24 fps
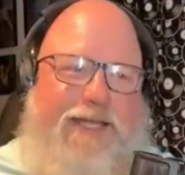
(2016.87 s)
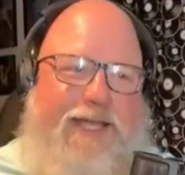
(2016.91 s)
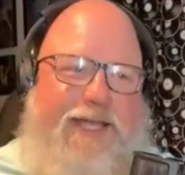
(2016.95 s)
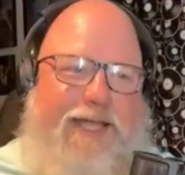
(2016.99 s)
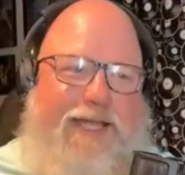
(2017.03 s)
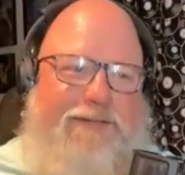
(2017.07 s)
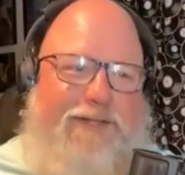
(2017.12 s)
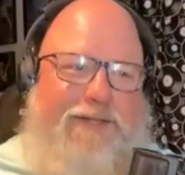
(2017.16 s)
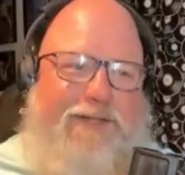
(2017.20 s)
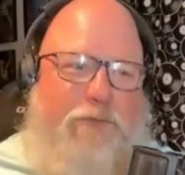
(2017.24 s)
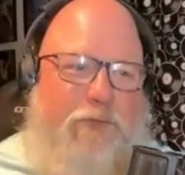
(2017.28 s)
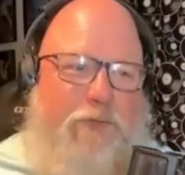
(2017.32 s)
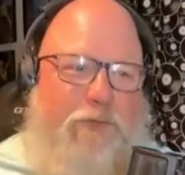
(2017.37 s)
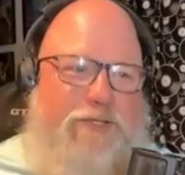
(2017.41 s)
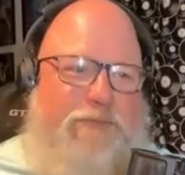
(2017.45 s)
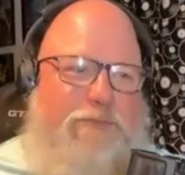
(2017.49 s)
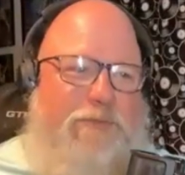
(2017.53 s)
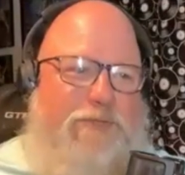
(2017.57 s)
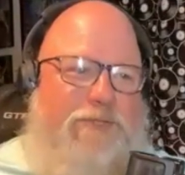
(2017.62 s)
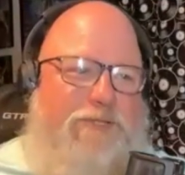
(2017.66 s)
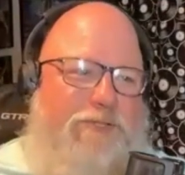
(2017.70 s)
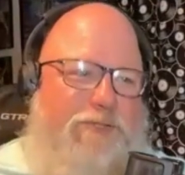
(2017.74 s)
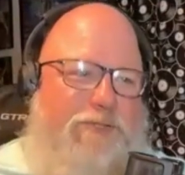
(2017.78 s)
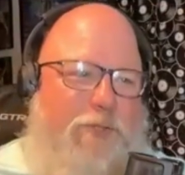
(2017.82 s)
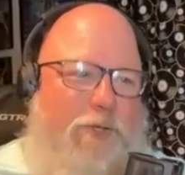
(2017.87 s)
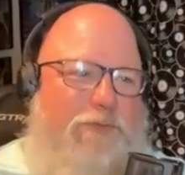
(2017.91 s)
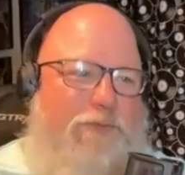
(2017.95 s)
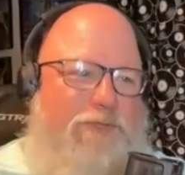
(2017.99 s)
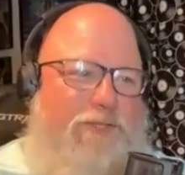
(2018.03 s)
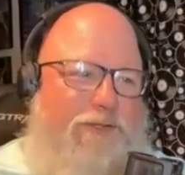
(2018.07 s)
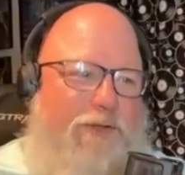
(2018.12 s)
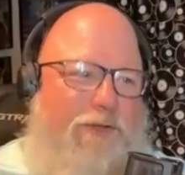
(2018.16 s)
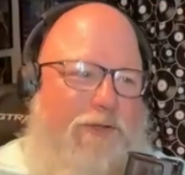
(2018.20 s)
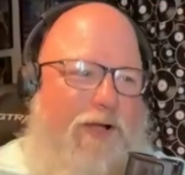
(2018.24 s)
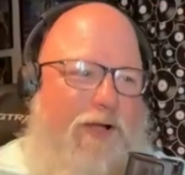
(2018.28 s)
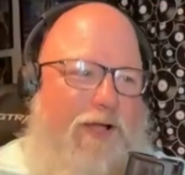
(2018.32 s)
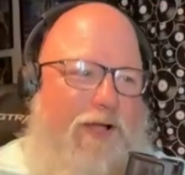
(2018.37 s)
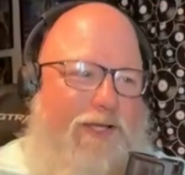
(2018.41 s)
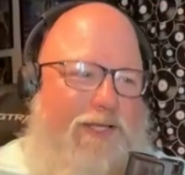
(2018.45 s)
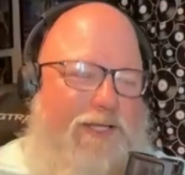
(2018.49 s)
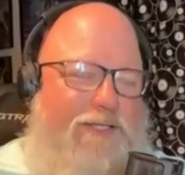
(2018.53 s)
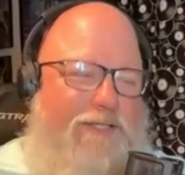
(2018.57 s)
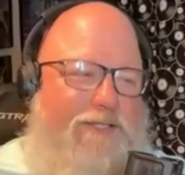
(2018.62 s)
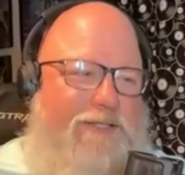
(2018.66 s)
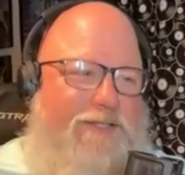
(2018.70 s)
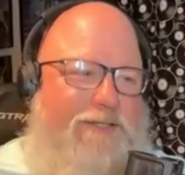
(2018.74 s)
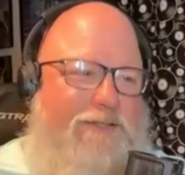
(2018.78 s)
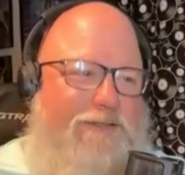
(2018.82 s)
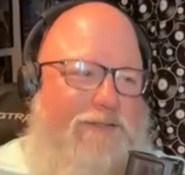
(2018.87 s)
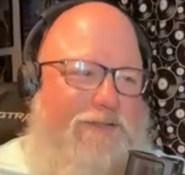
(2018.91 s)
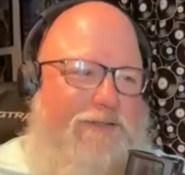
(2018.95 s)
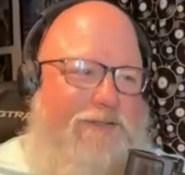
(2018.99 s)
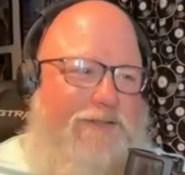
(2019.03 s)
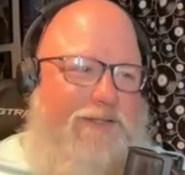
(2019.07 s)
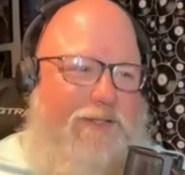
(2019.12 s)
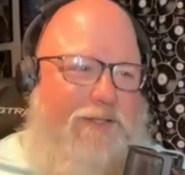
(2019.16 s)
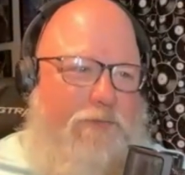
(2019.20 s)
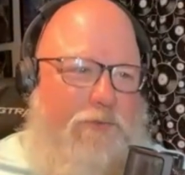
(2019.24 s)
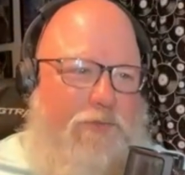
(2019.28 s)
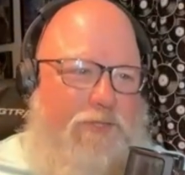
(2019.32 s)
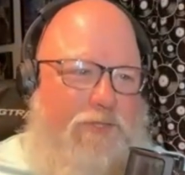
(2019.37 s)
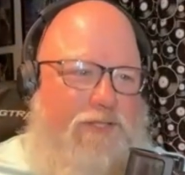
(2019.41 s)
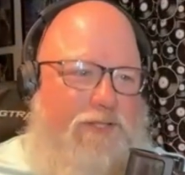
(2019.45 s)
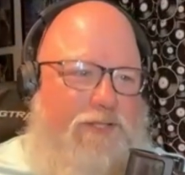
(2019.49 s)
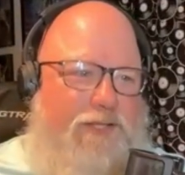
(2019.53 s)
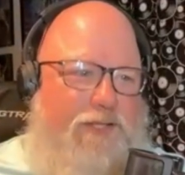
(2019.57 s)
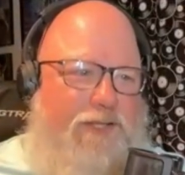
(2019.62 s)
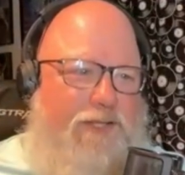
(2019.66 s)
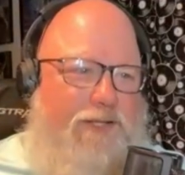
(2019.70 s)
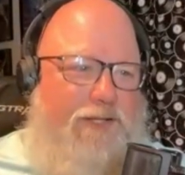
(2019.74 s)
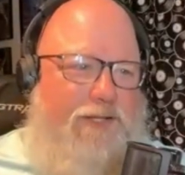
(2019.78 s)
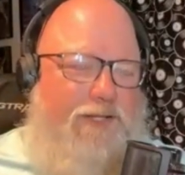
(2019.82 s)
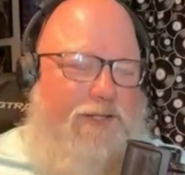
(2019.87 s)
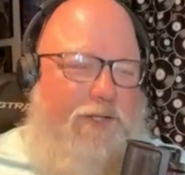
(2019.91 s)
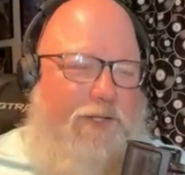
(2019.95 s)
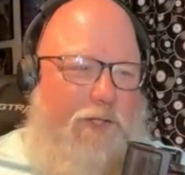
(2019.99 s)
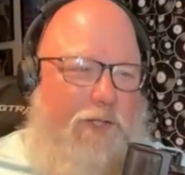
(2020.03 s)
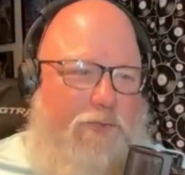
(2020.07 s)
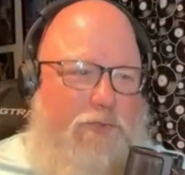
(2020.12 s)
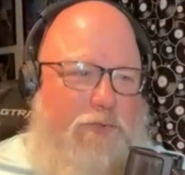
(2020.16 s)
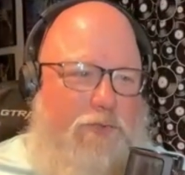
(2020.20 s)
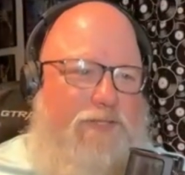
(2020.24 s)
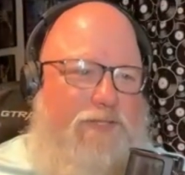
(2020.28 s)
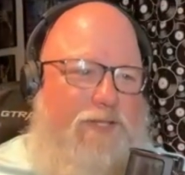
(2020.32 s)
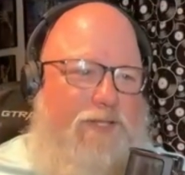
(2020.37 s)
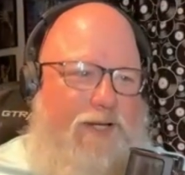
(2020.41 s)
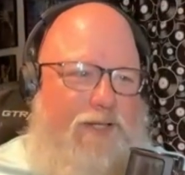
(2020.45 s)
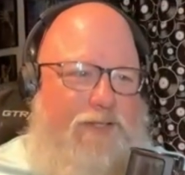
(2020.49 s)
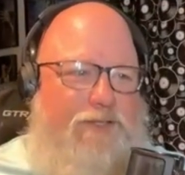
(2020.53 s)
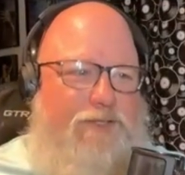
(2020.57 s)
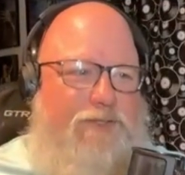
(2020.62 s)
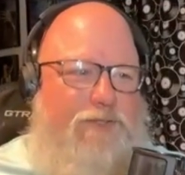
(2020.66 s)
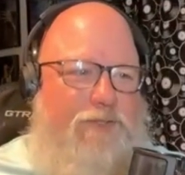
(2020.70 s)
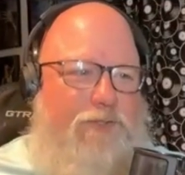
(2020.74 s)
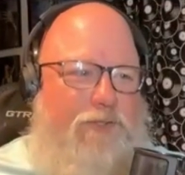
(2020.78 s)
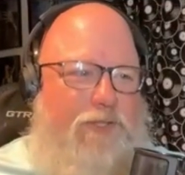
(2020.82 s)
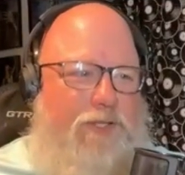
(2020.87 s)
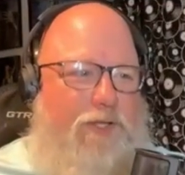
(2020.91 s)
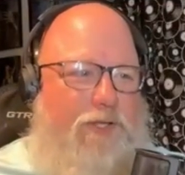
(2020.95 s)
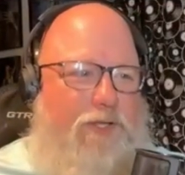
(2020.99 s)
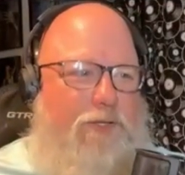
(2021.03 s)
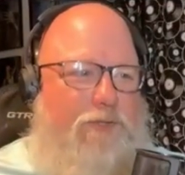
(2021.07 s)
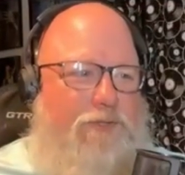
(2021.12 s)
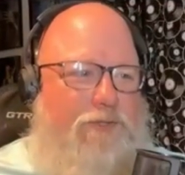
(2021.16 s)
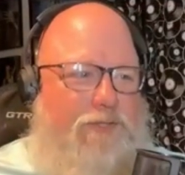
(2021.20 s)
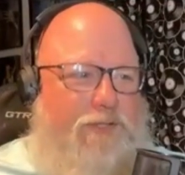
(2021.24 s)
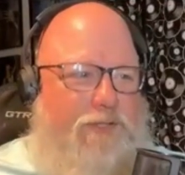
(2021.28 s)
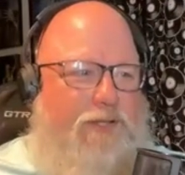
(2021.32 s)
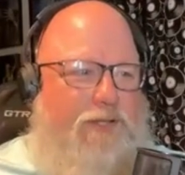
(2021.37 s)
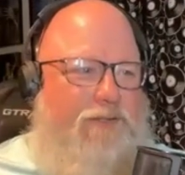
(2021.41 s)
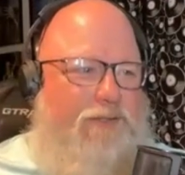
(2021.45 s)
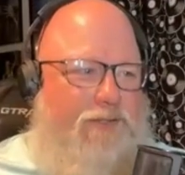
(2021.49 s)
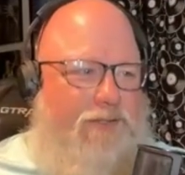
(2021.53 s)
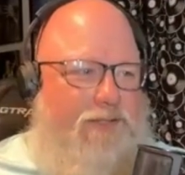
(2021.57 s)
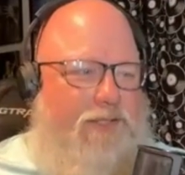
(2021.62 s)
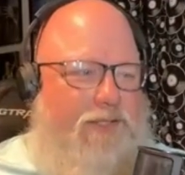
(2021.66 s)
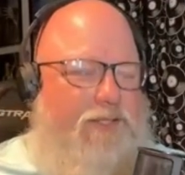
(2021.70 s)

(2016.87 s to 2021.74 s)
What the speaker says: and they weren't supposed to show up till August. It was the Ultrasonic Studios and then the